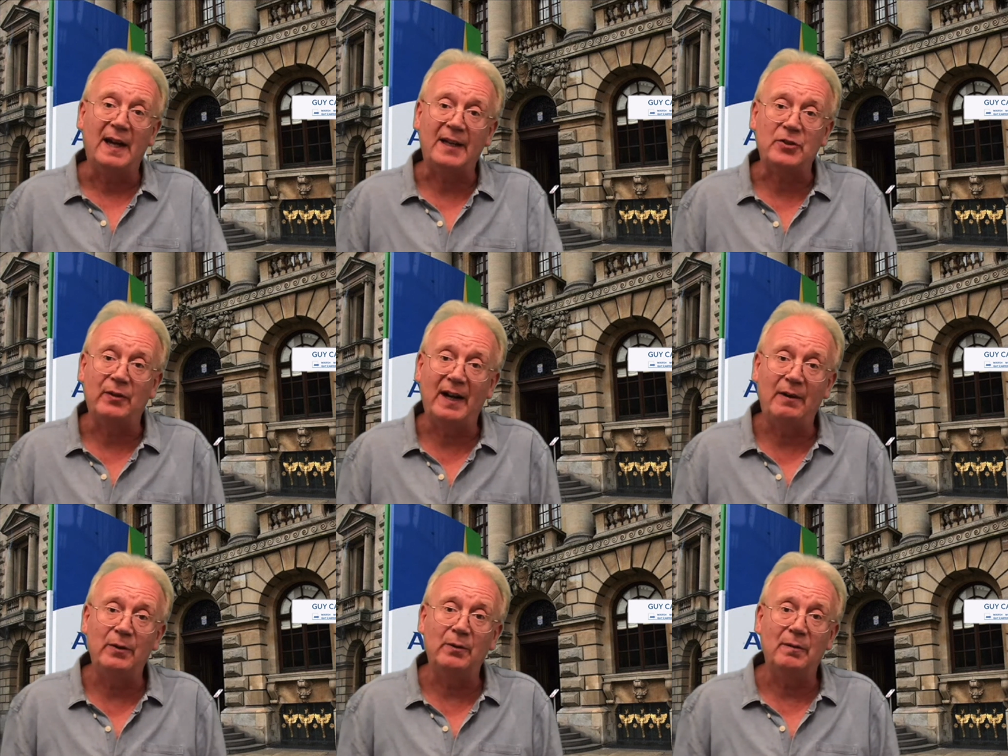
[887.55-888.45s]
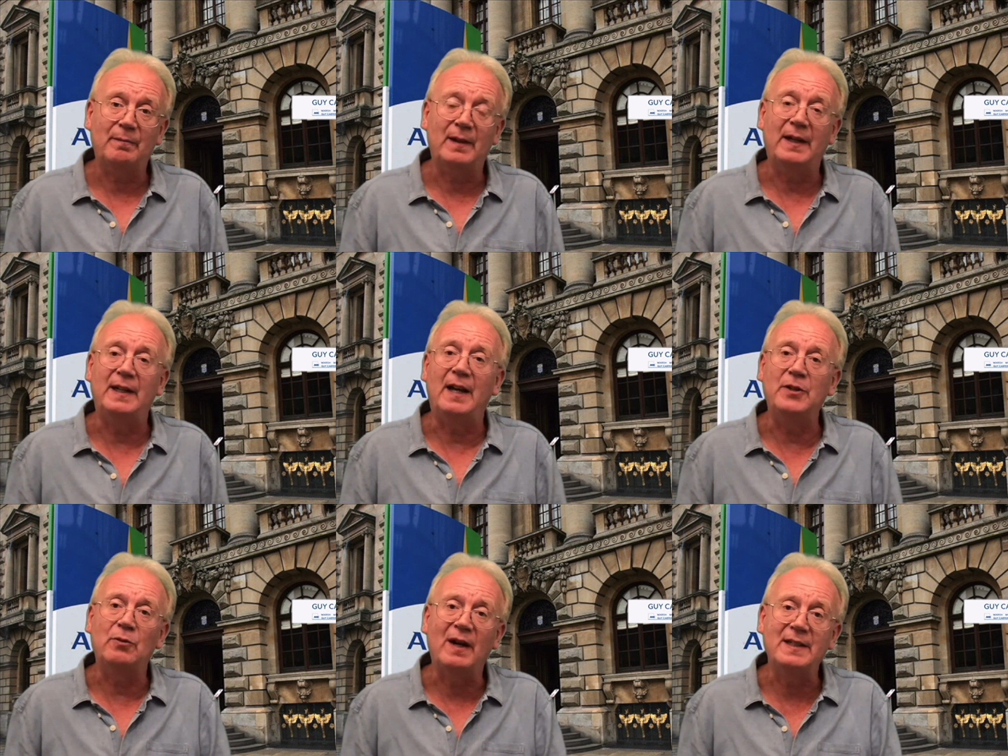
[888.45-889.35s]
actuarial and
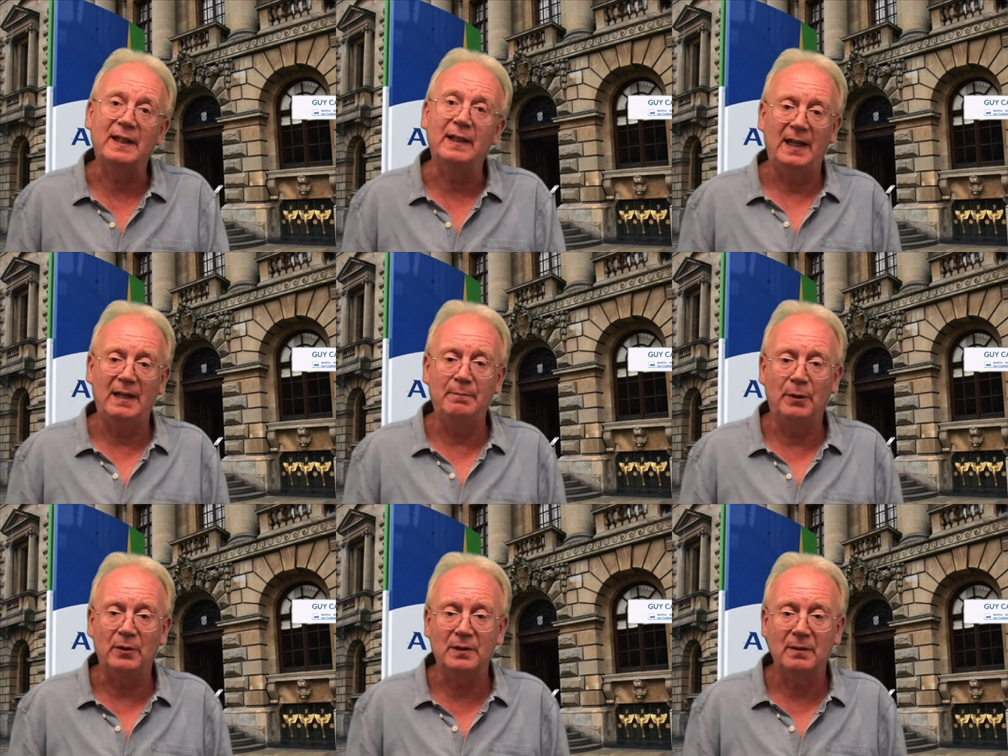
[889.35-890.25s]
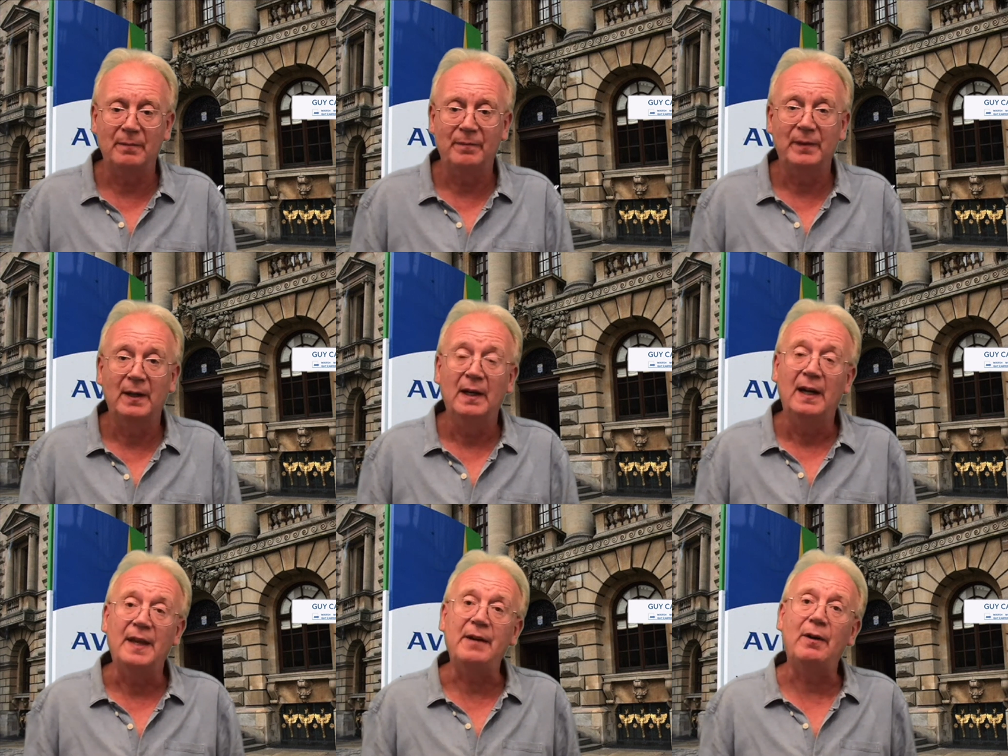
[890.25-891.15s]
underwriting inputs
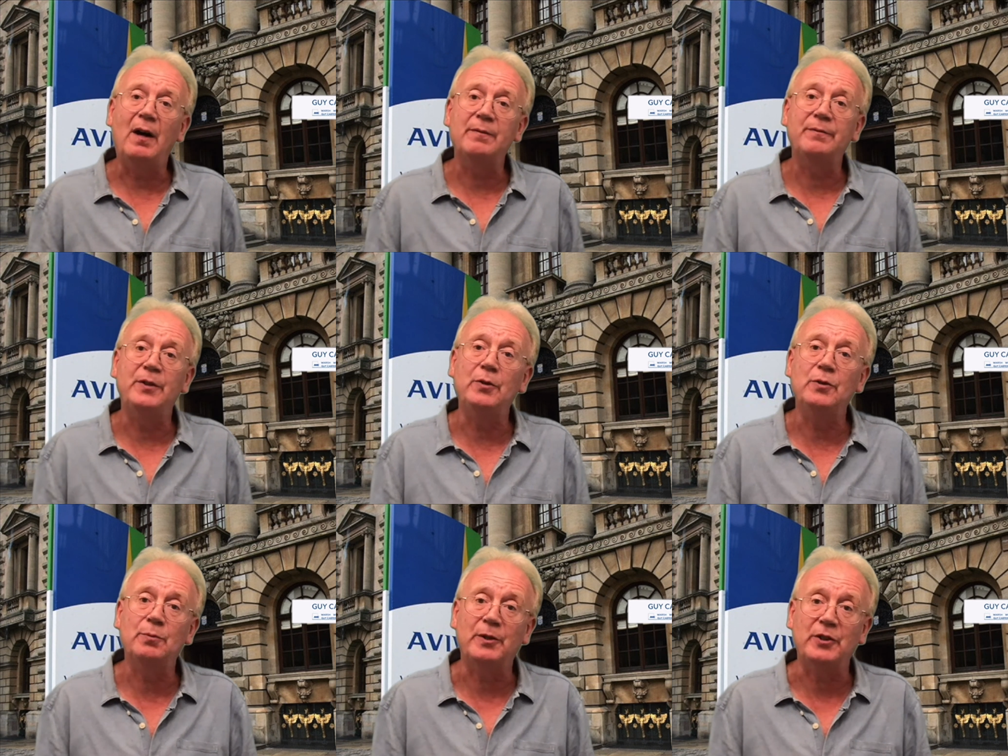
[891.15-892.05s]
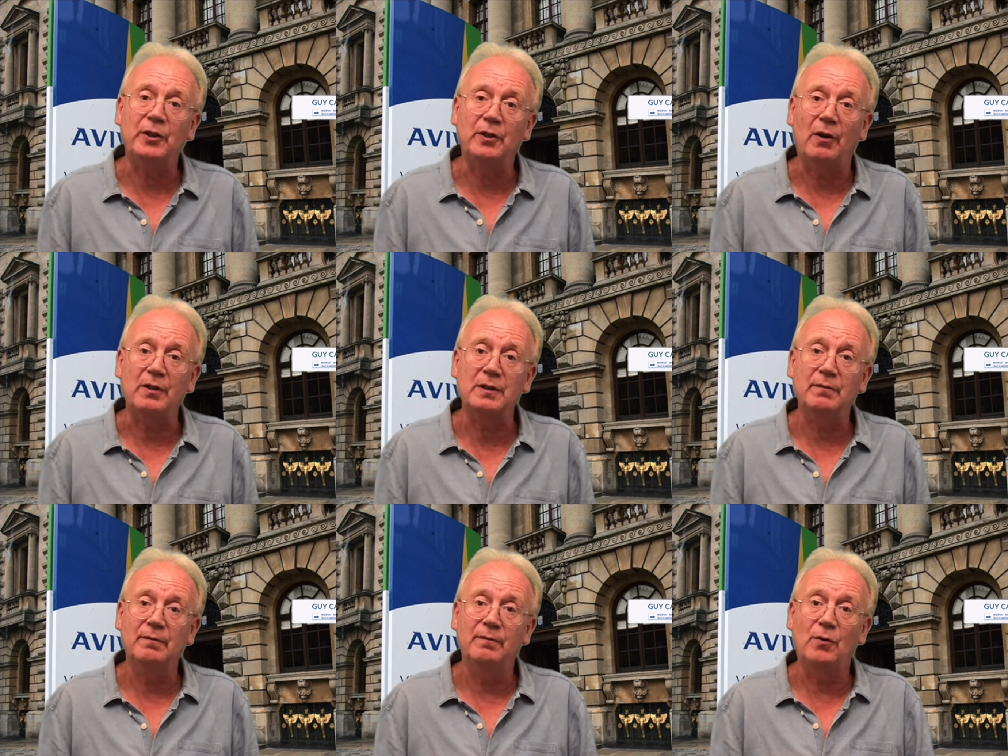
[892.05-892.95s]
and there are few switching costs
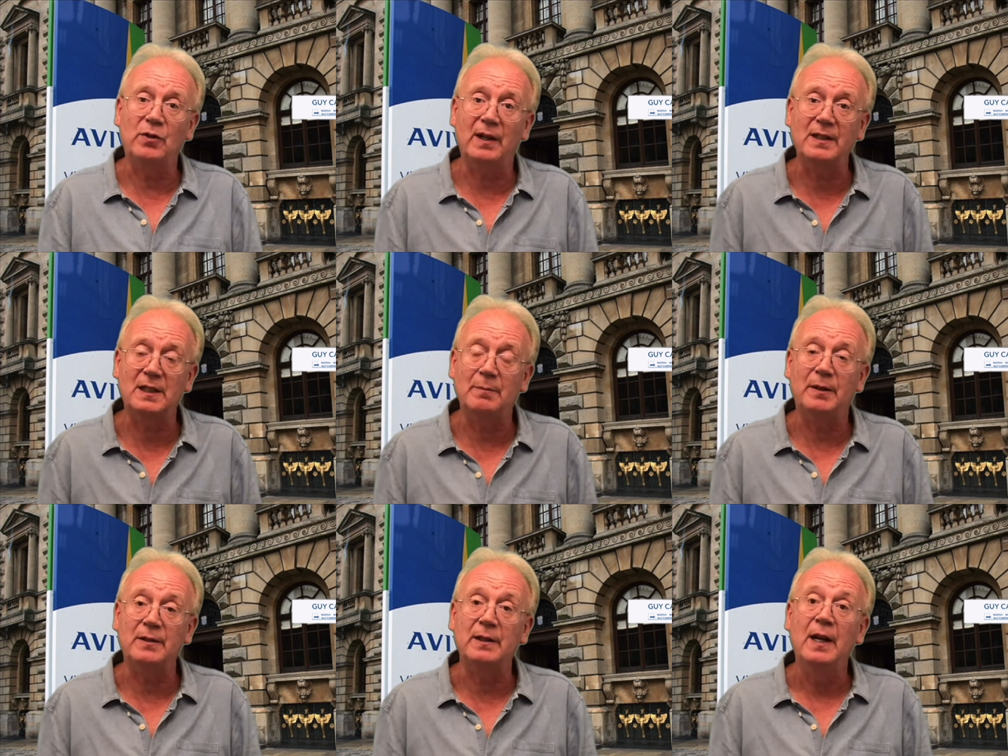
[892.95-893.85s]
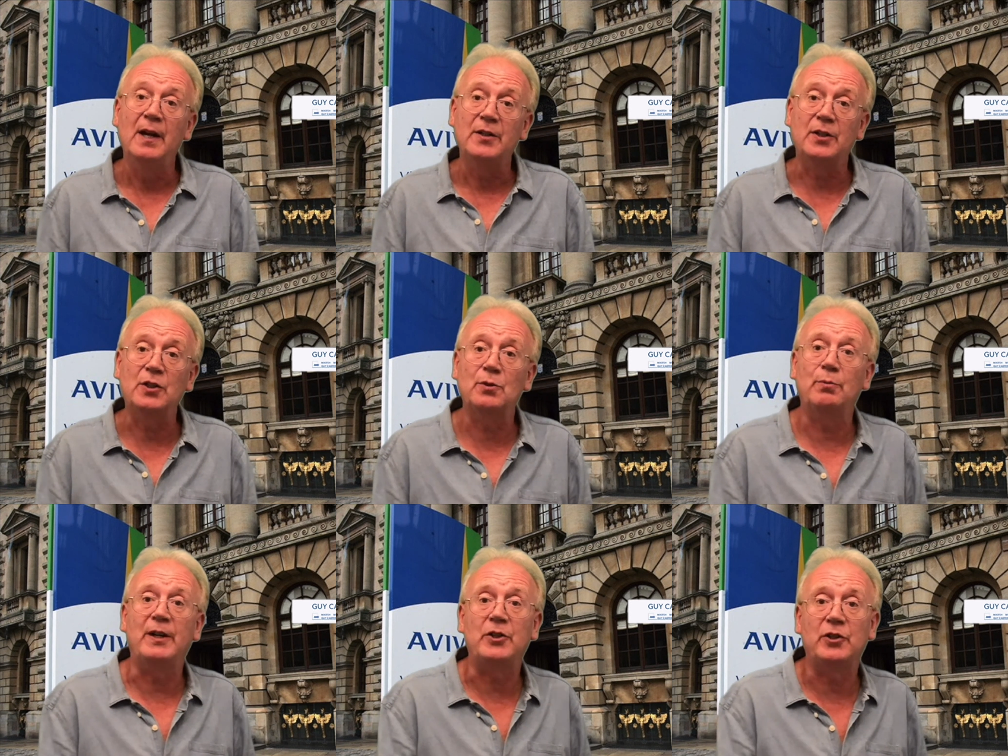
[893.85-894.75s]
for customers to
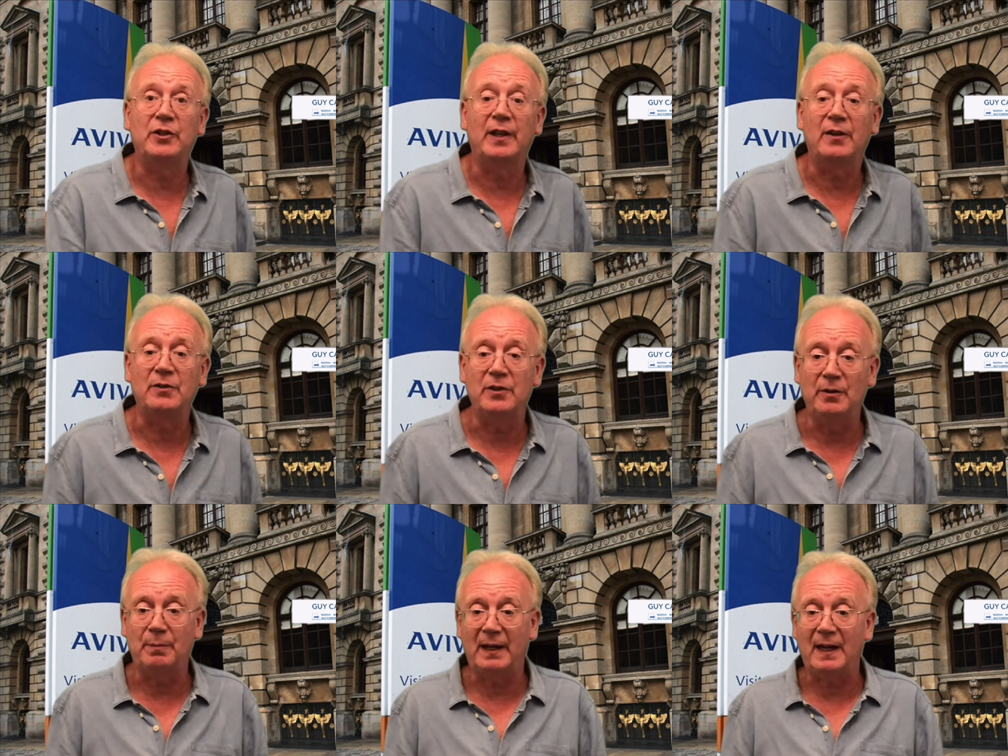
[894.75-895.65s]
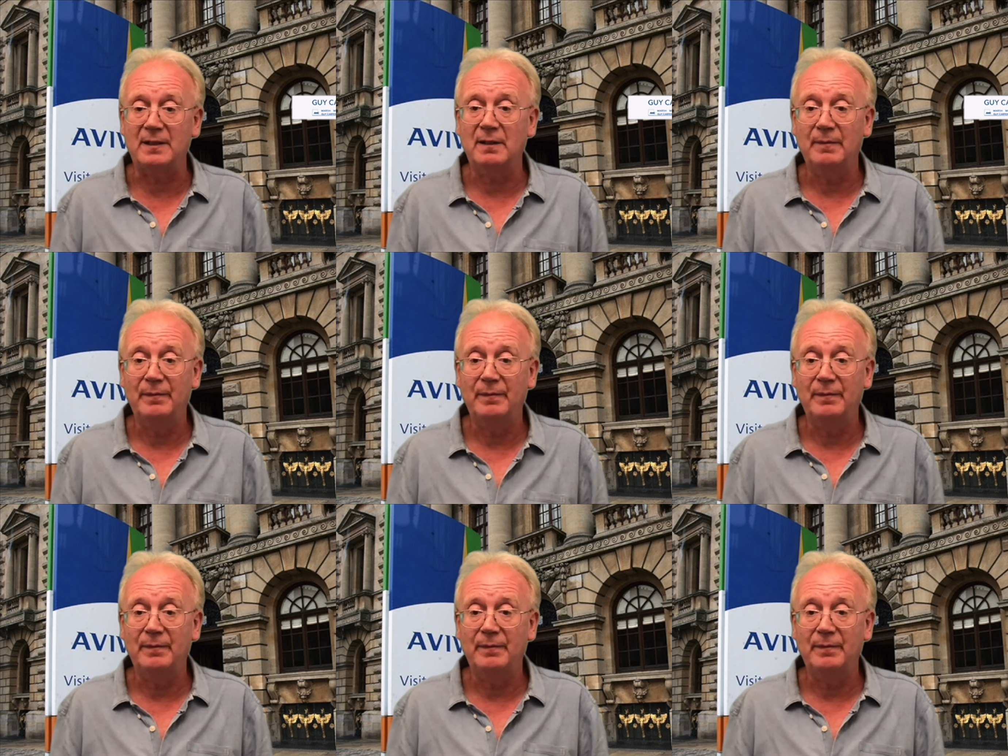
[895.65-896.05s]
switch to those new players.